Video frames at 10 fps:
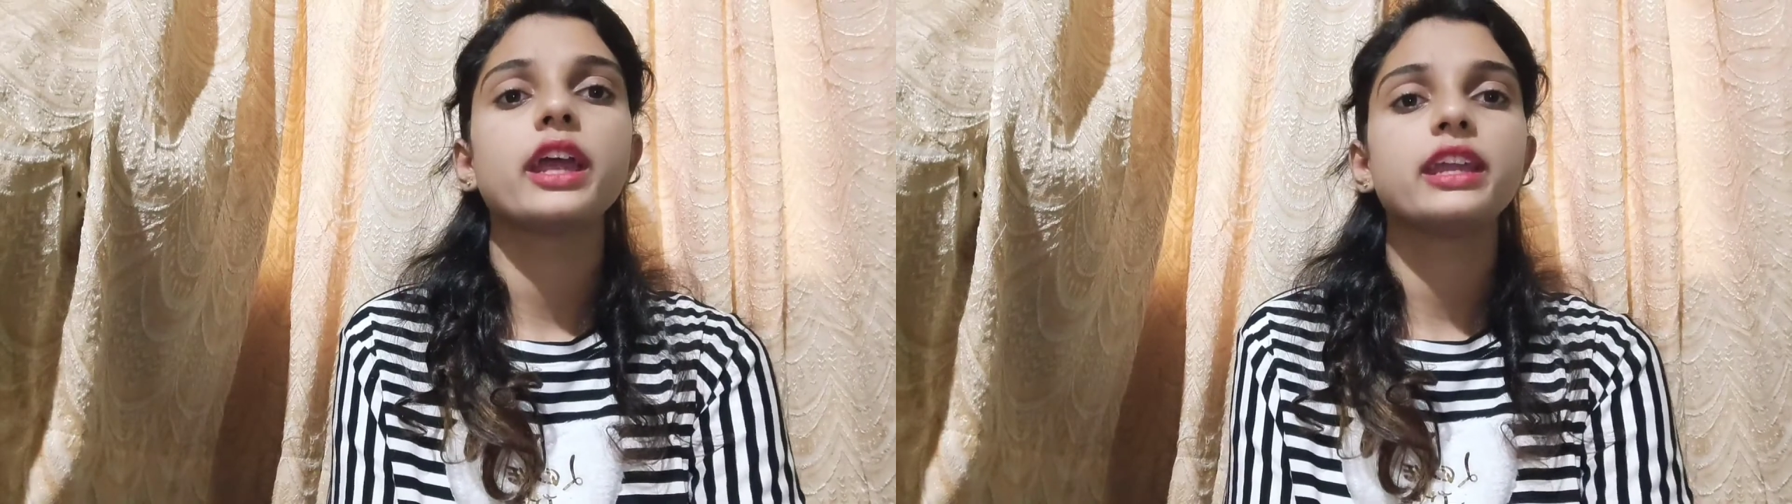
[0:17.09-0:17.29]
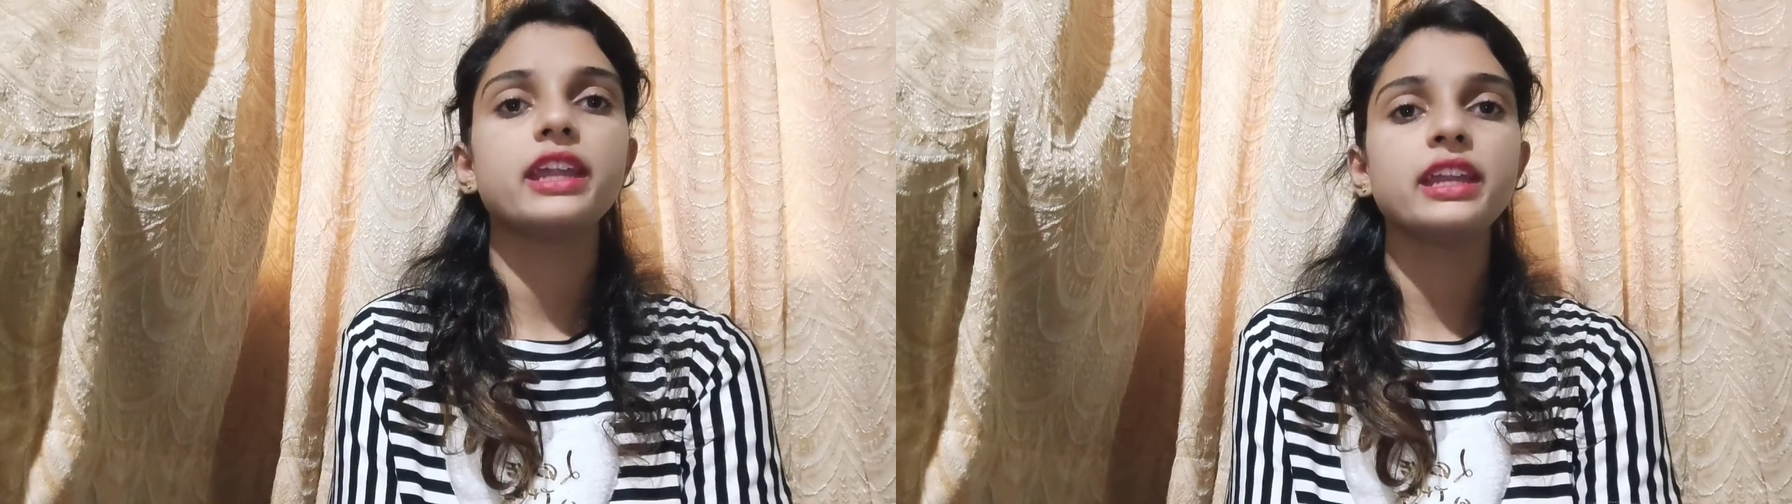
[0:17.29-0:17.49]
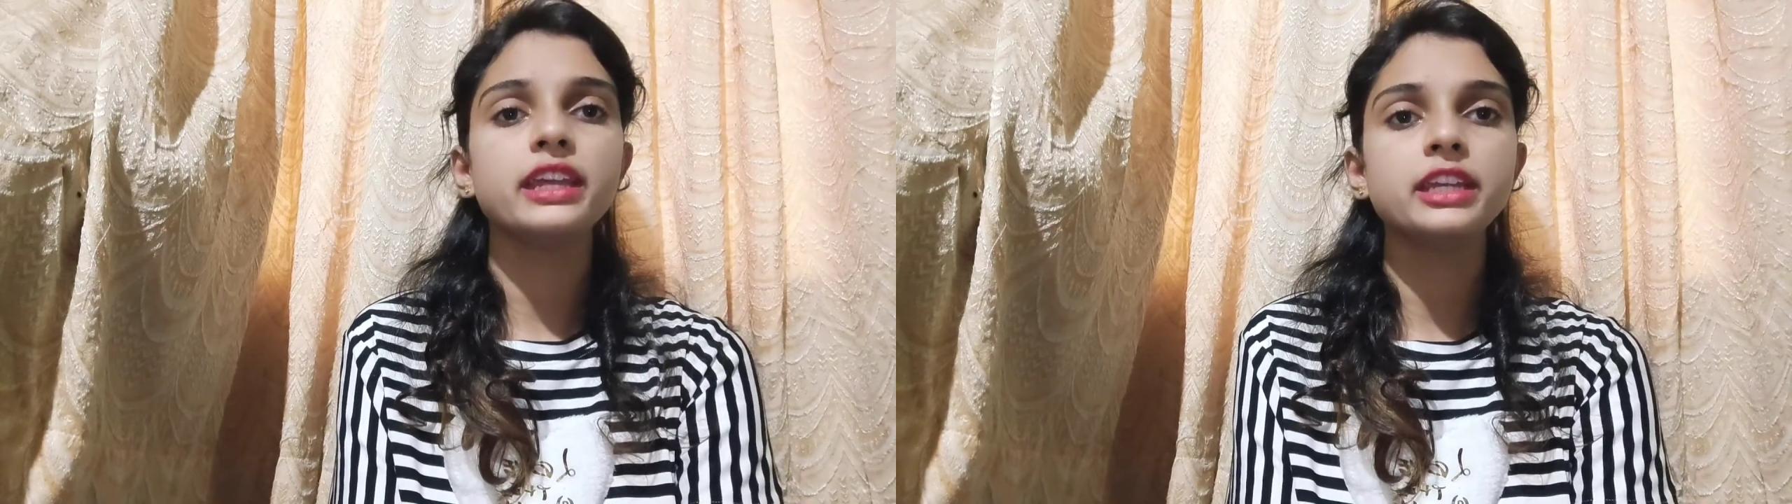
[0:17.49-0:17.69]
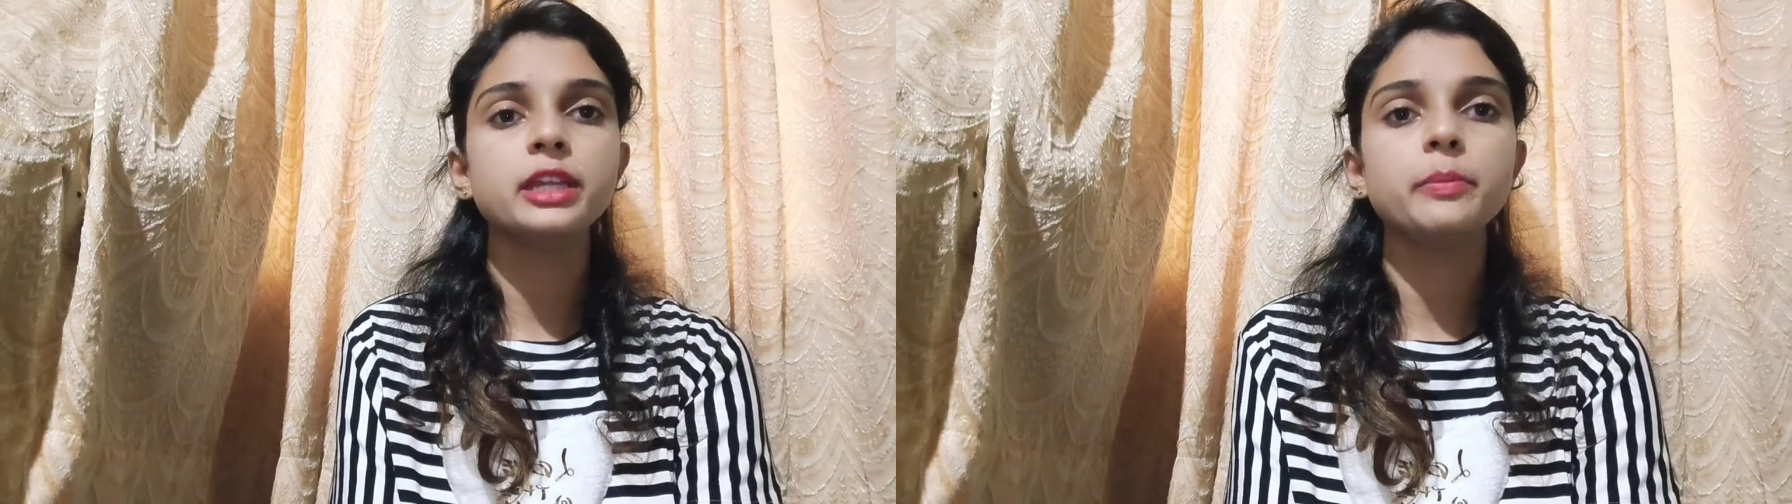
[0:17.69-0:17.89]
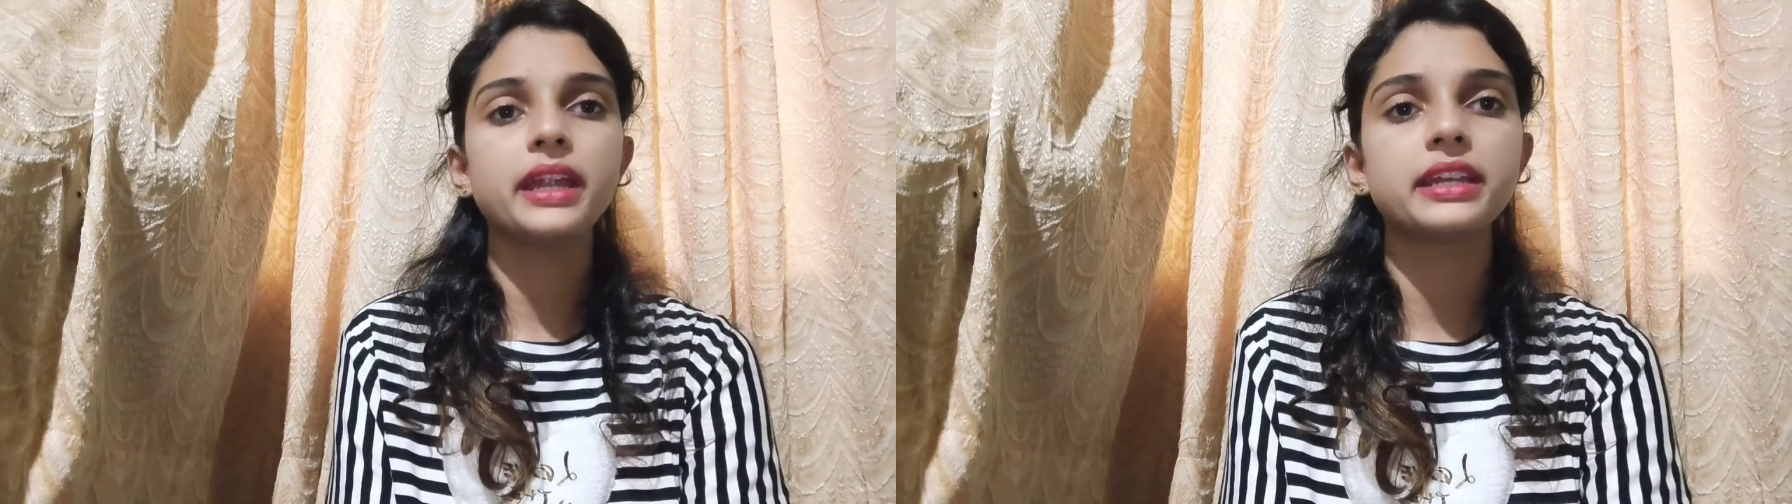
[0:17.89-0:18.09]
Indian
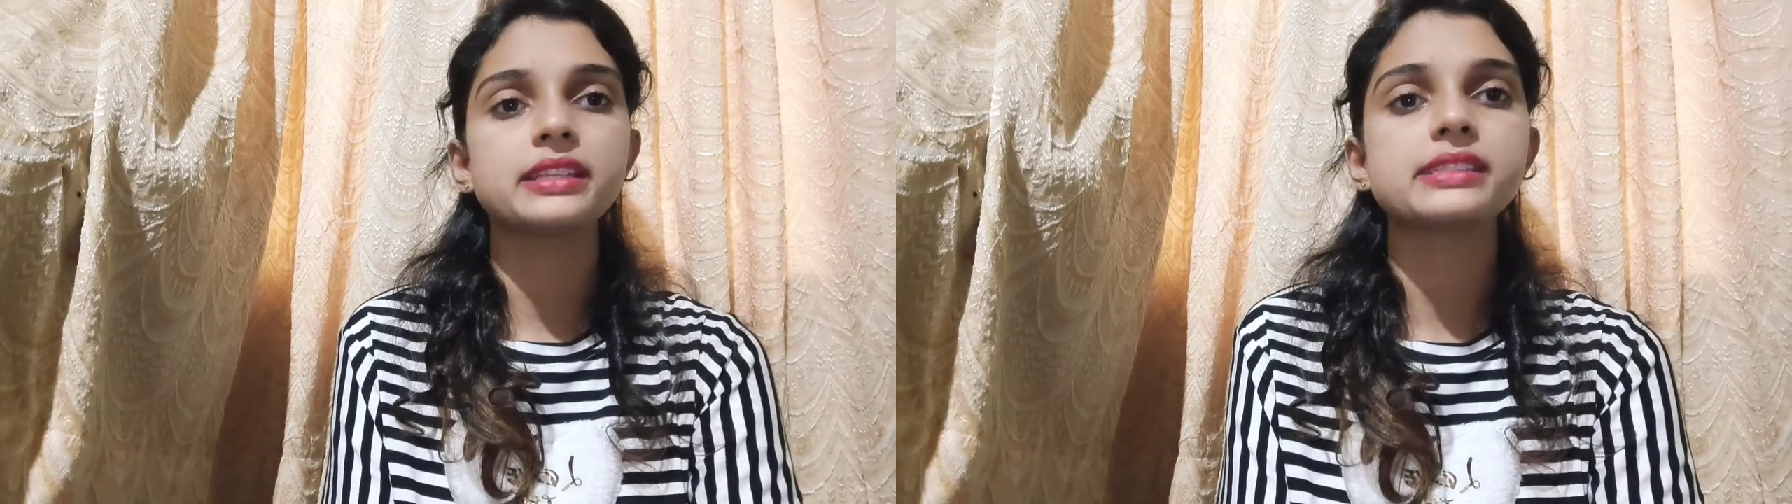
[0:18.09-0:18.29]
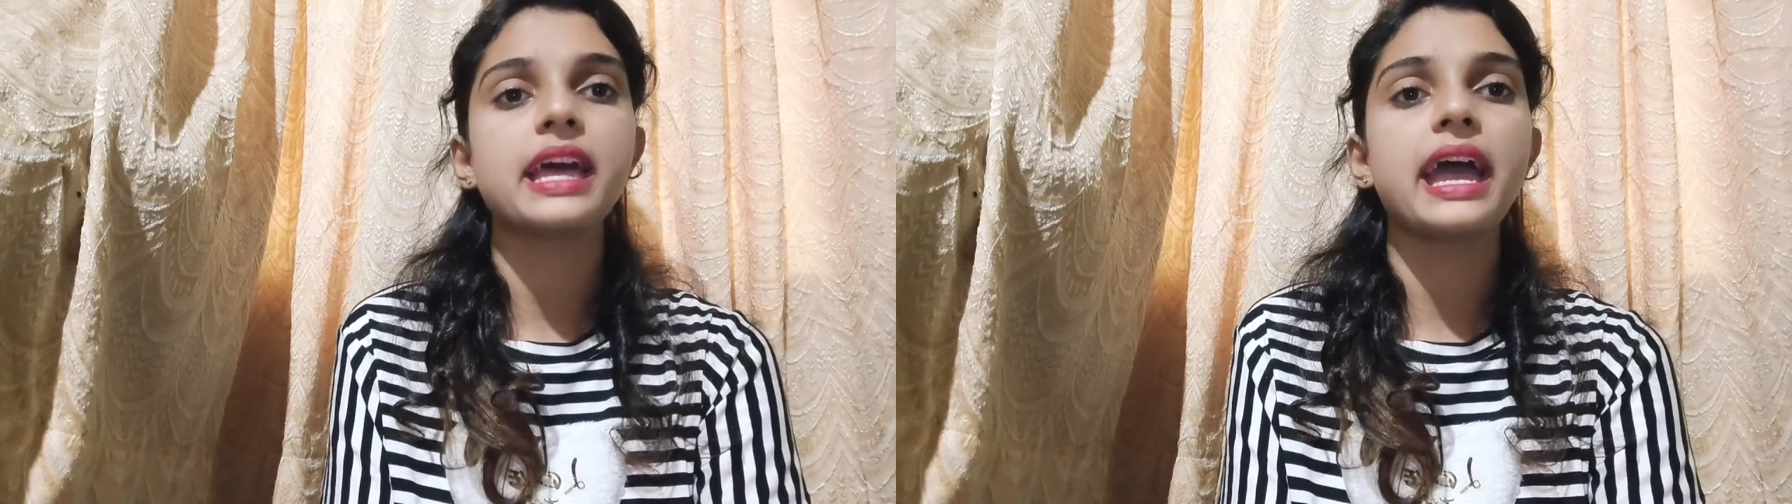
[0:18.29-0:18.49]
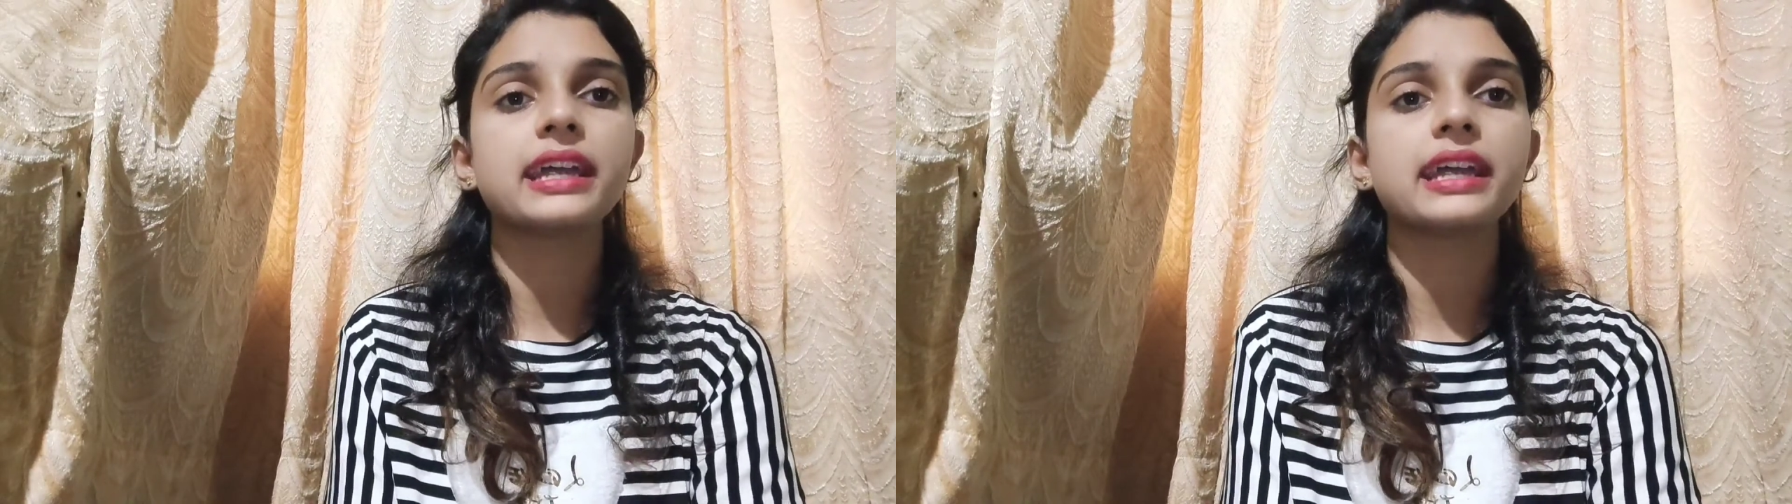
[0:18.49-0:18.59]
independence